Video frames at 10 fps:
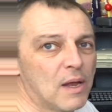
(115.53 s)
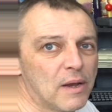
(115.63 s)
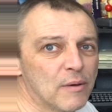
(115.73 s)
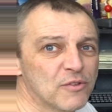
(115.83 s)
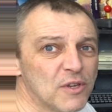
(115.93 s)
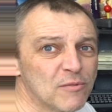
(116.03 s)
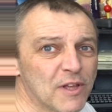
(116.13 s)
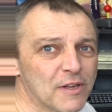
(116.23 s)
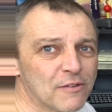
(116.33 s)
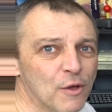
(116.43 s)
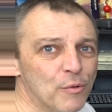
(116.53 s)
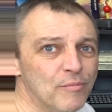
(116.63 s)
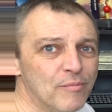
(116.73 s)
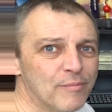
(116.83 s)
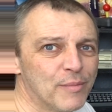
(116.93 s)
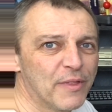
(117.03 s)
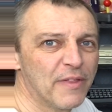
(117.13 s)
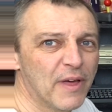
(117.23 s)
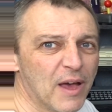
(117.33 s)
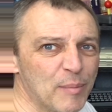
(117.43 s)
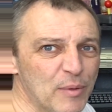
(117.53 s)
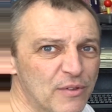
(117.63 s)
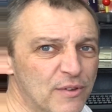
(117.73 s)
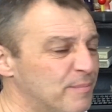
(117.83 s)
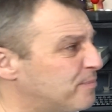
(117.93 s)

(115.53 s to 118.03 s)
Now it seems like it's loading, but then that happens.